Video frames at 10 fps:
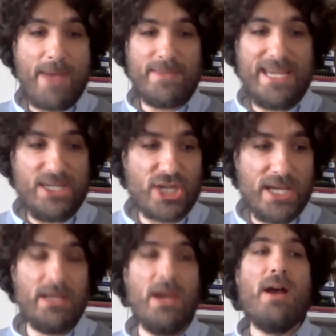
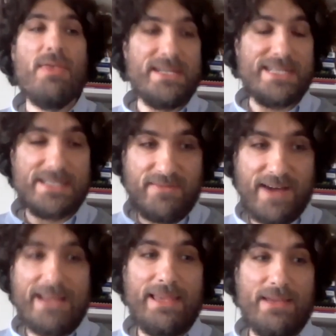habitation. This is
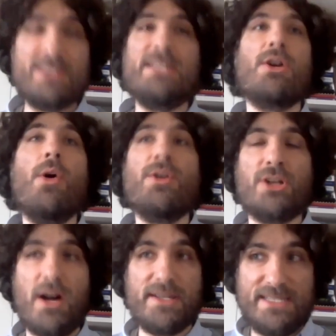this is going to
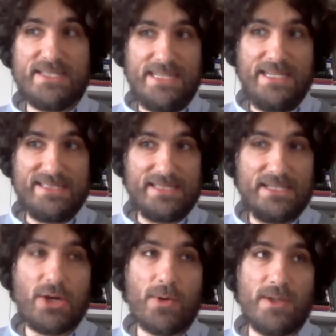cause disease.
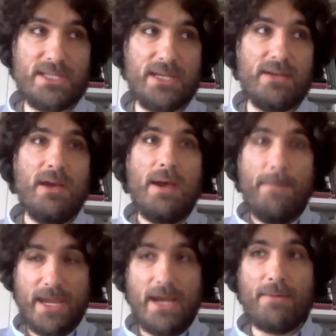This is going to
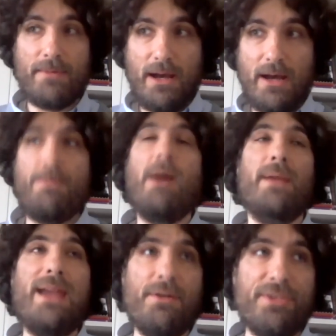be a
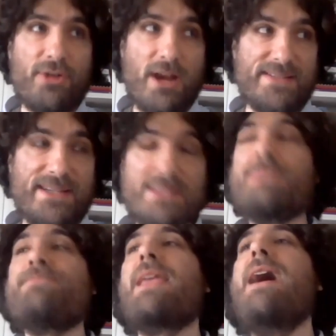public health
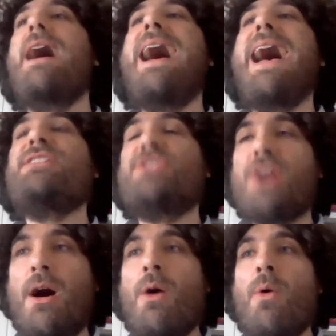crisis.
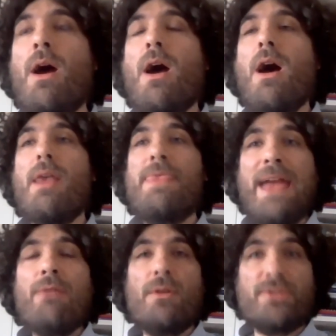So
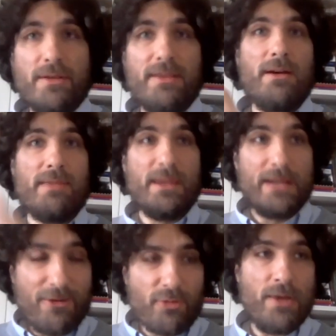the
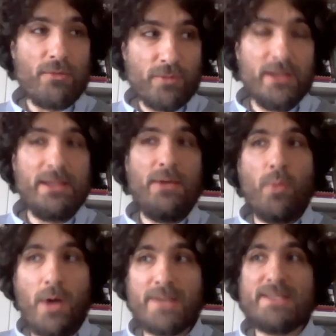government really
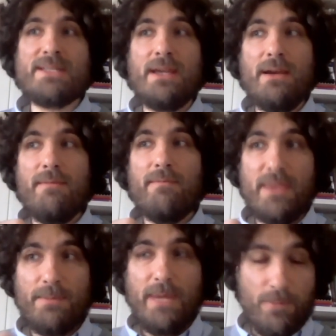wants
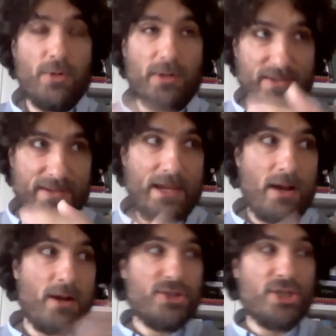the people who are living
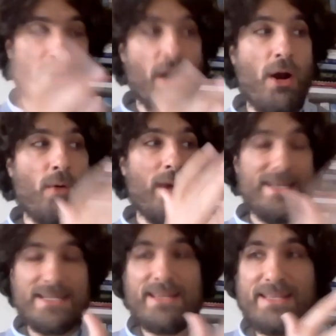there to go
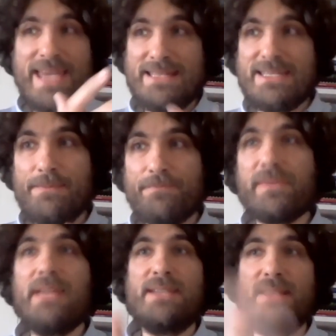into the
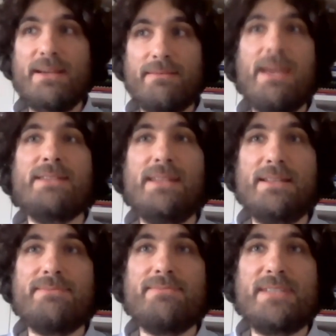
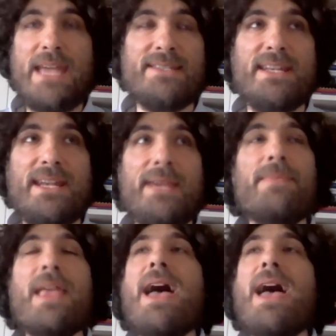tent city.